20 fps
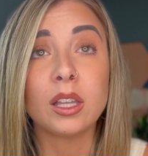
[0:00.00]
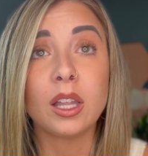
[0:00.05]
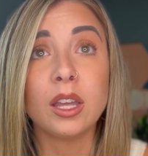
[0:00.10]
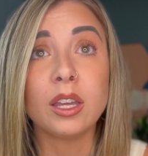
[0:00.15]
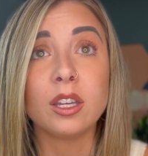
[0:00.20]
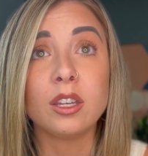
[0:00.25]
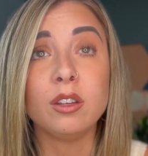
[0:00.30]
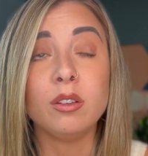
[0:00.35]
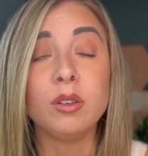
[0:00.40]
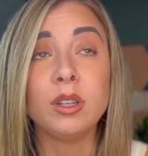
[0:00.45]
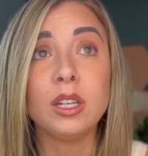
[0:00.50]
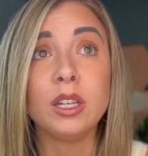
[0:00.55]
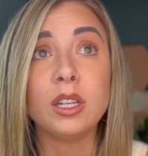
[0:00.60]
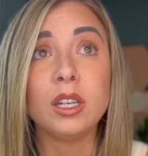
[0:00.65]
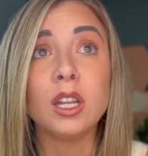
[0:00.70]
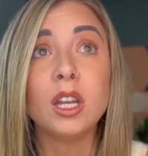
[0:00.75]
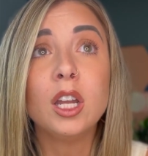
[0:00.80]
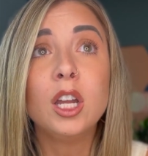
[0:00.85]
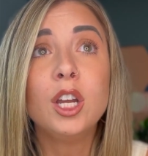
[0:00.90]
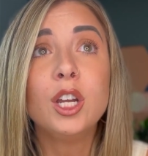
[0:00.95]
Like you
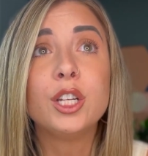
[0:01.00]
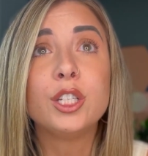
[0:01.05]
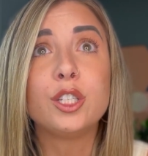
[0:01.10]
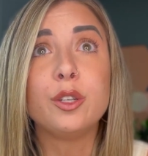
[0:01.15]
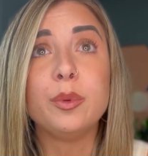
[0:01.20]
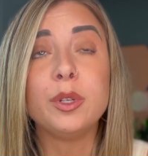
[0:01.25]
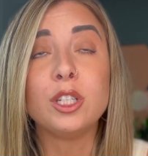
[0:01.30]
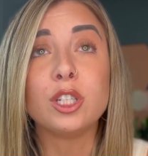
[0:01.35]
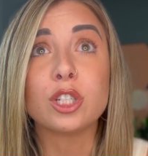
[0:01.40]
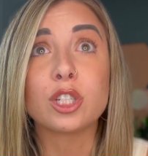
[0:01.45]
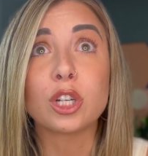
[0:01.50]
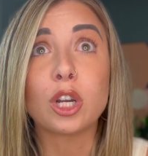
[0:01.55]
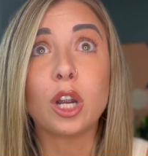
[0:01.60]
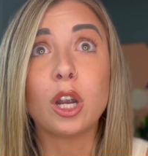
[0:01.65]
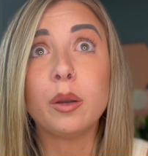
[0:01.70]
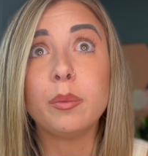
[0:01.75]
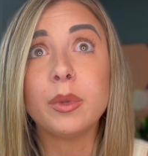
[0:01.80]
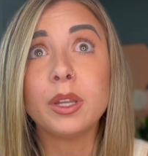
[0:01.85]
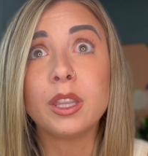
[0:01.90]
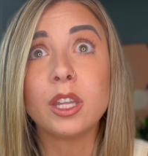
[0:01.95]
need to be
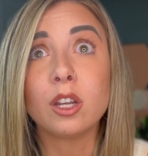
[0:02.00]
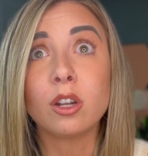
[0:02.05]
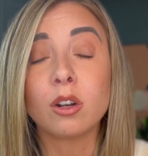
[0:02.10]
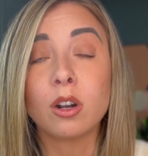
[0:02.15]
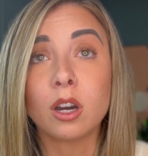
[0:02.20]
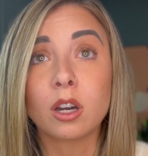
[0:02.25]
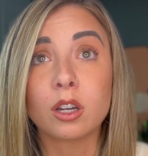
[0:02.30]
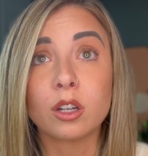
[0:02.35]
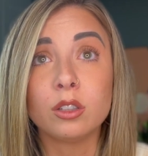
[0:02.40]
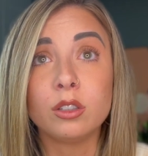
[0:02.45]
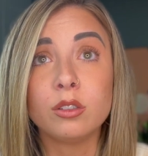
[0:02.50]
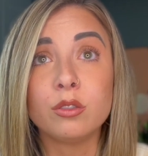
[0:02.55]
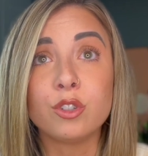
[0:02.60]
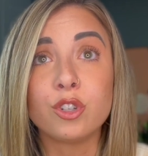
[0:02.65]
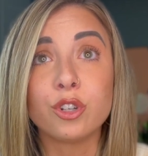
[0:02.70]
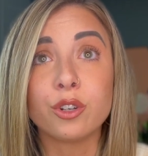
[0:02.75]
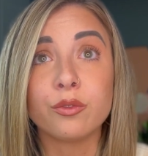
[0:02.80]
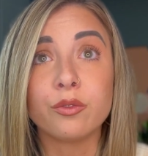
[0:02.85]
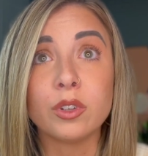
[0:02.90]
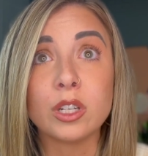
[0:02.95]
determined that you're not going to
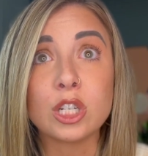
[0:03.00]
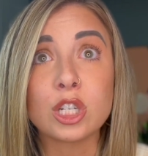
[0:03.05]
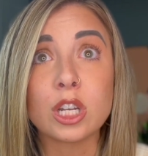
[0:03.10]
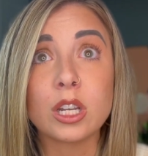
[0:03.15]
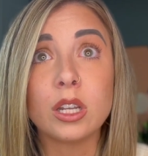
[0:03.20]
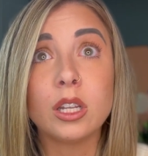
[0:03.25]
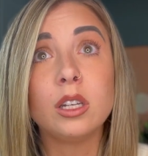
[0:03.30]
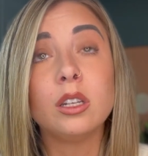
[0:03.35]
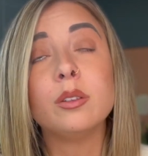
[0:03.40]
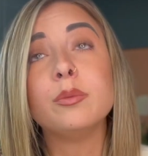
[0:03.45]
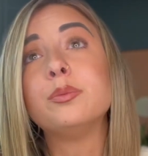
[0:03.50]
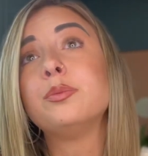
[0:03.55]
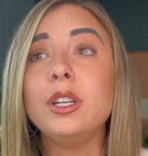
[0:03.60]
lose your vision.